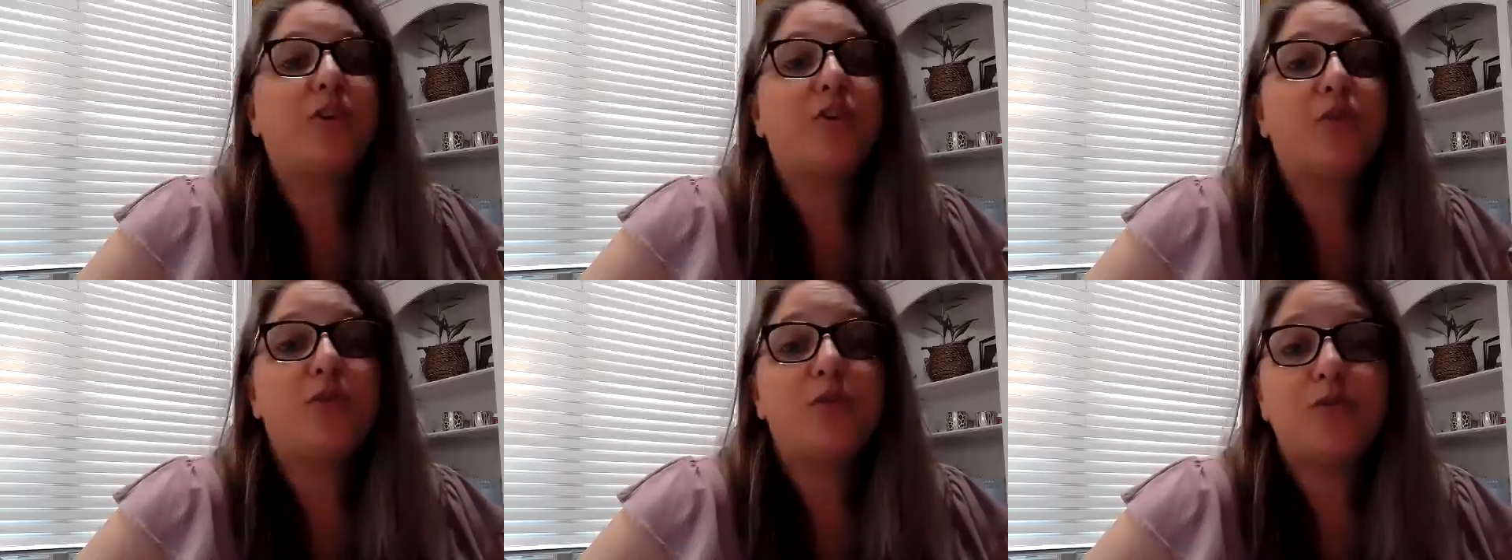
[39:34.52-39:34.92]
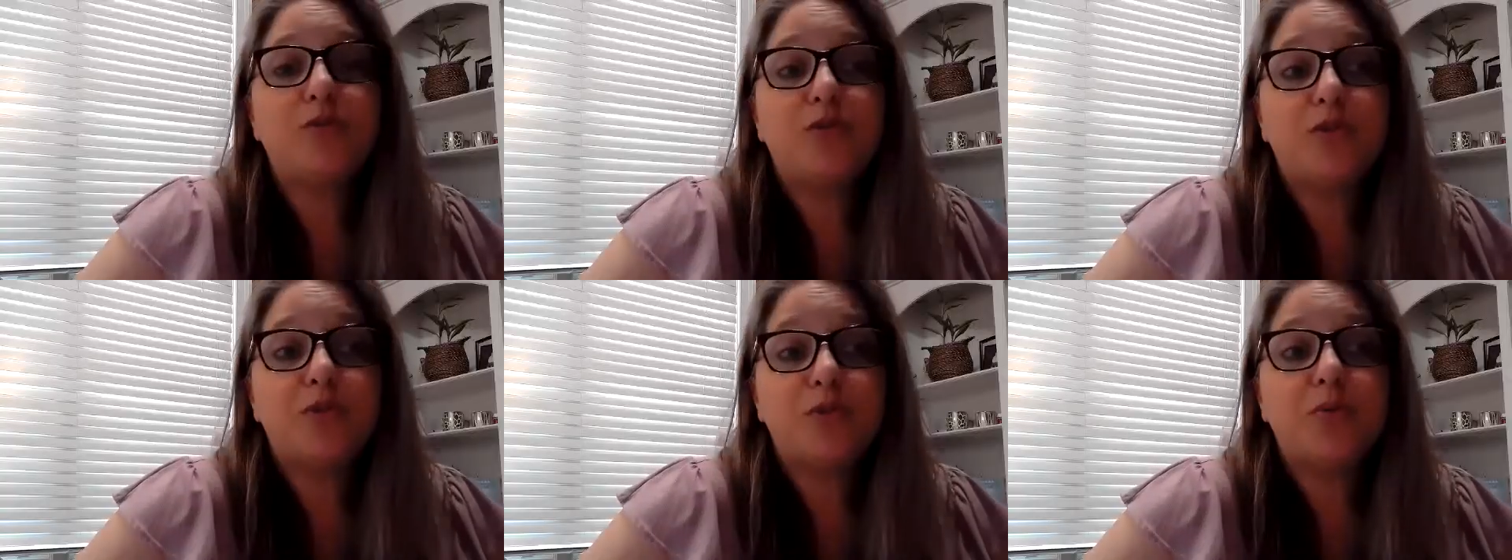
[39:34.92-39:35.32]
you
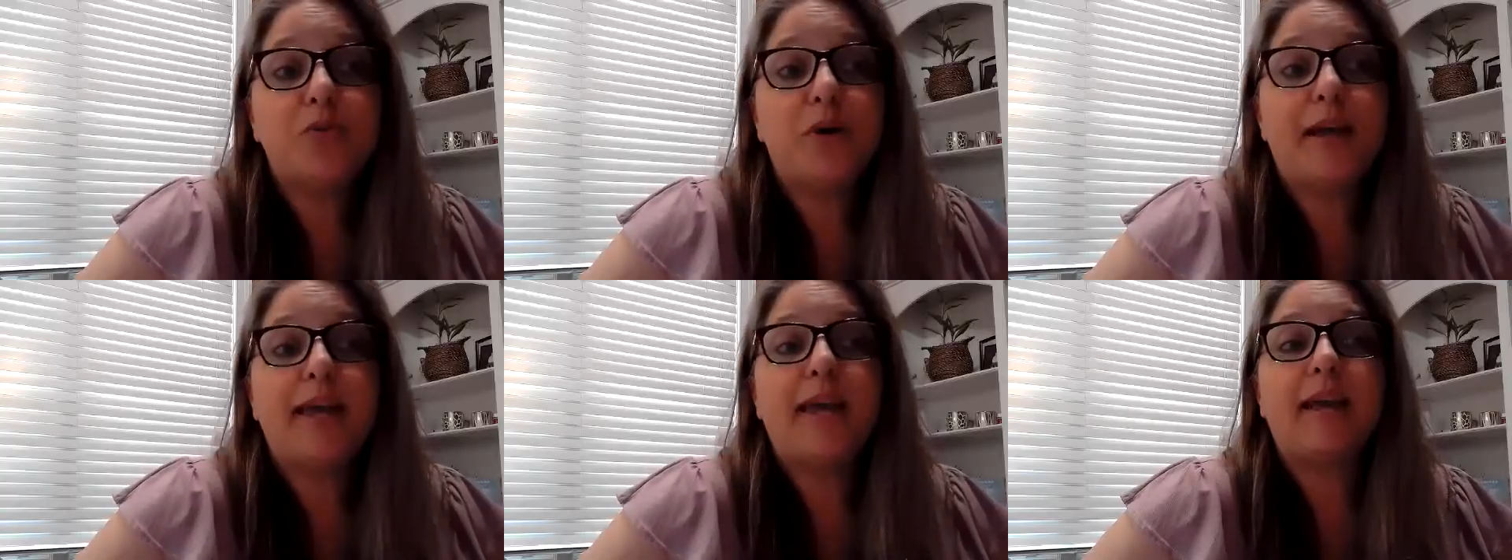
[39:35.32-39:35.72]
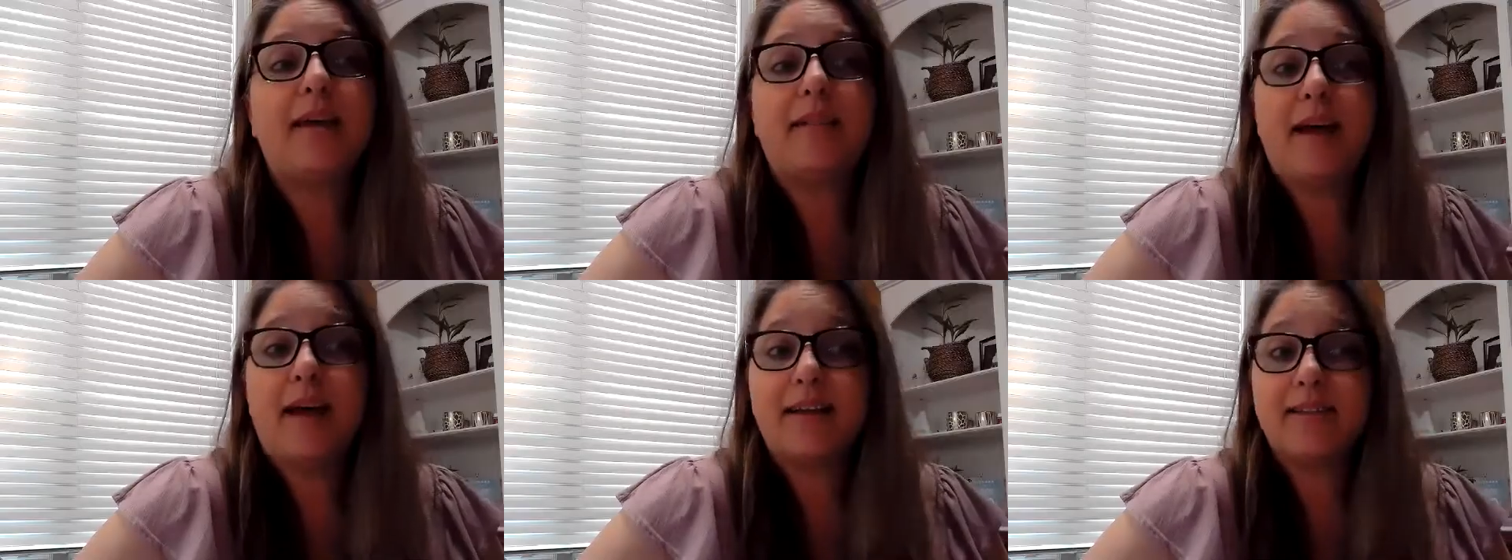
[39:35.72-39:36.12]
do a
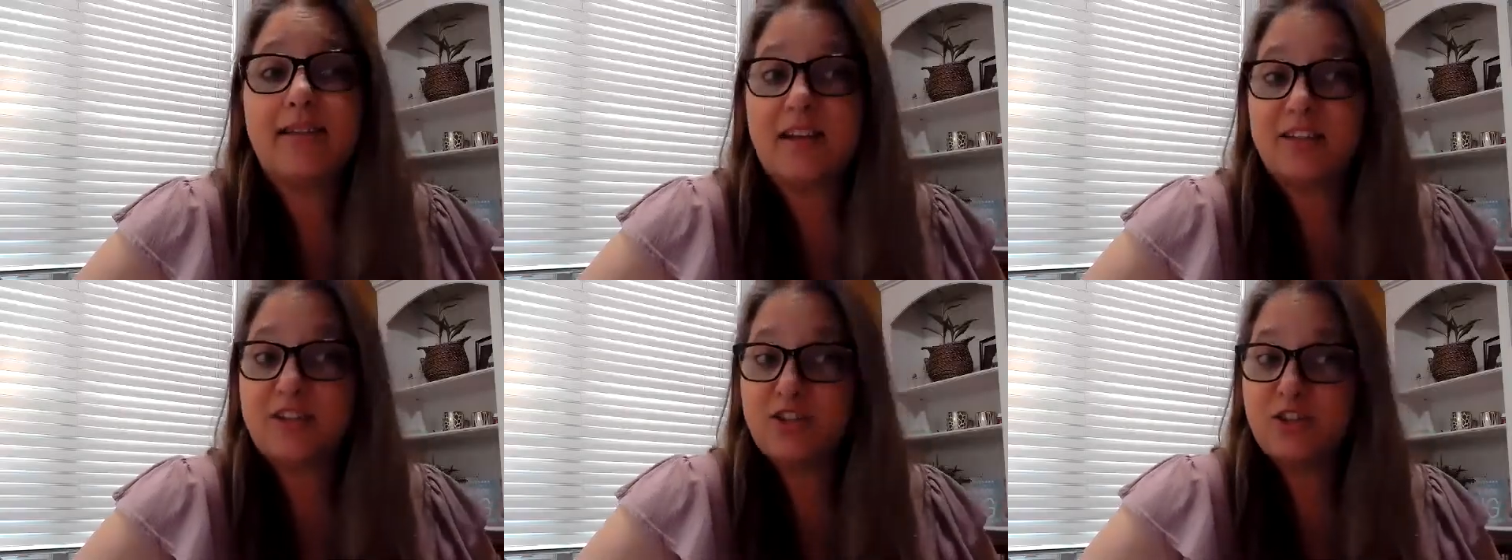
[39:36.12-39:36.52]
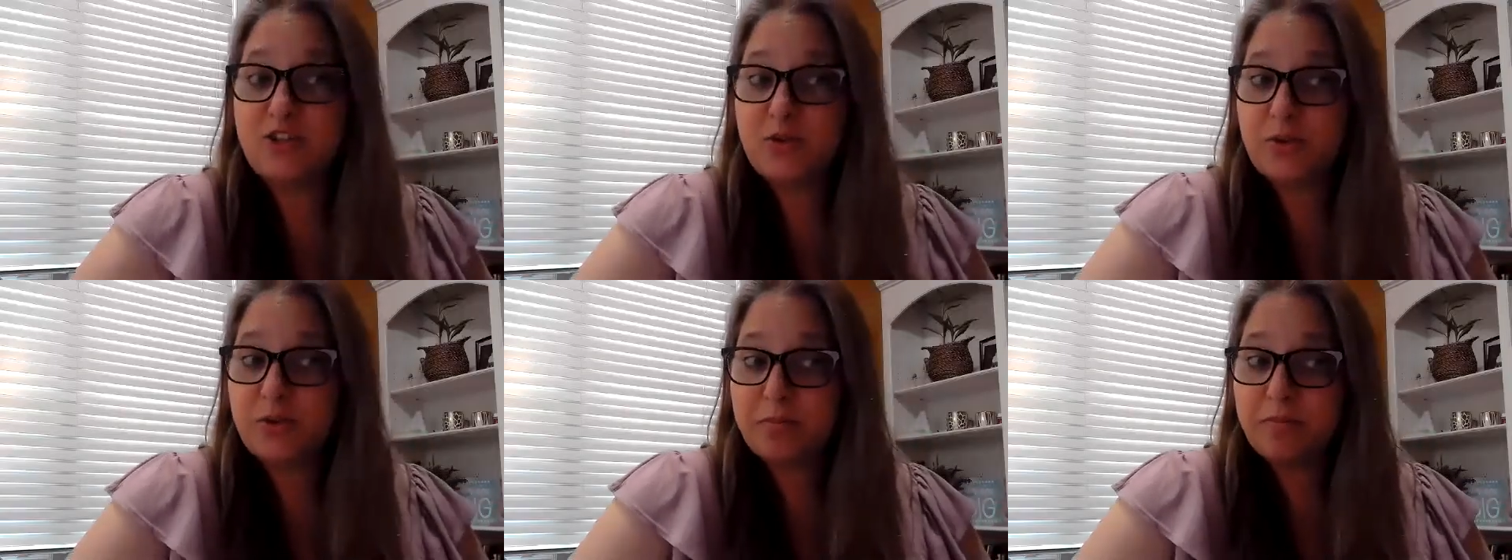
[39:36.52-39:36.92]
class on
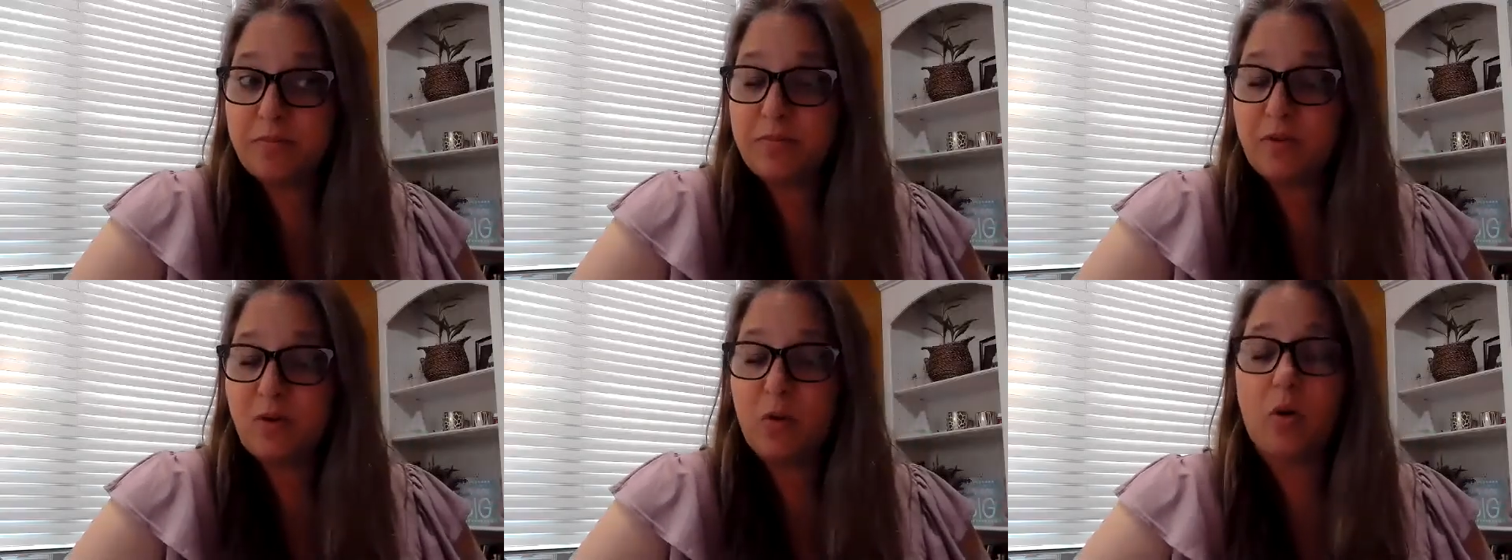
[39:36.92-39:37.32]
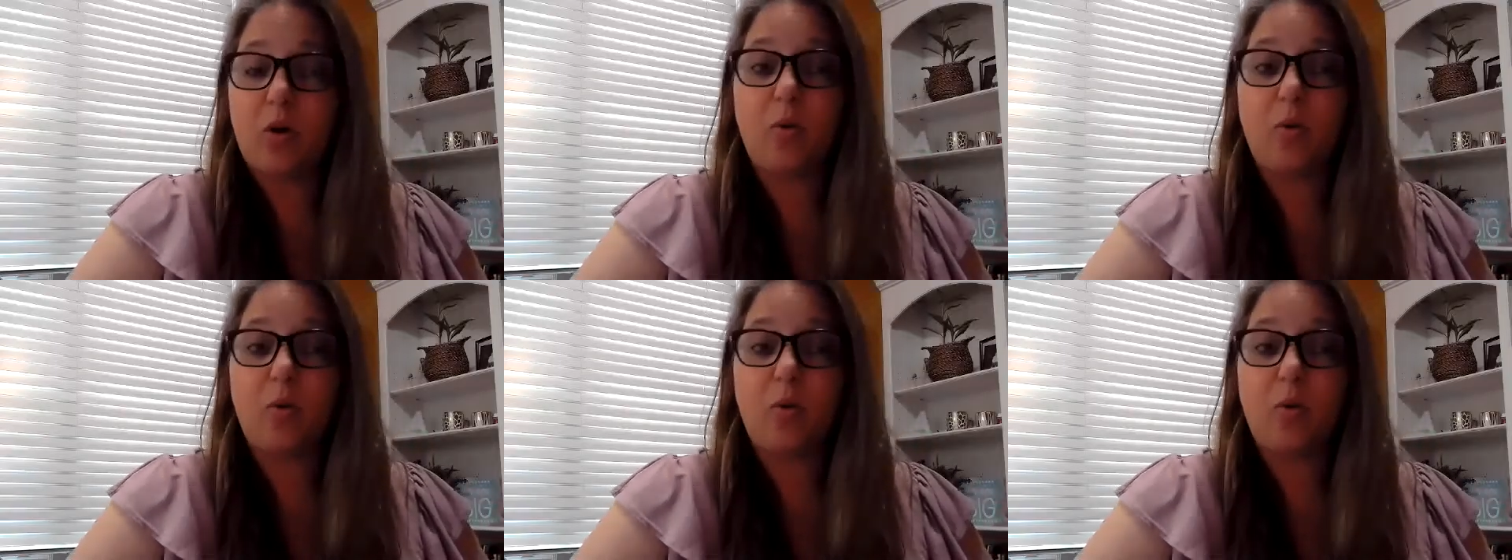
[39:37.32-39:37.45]
Zoom, or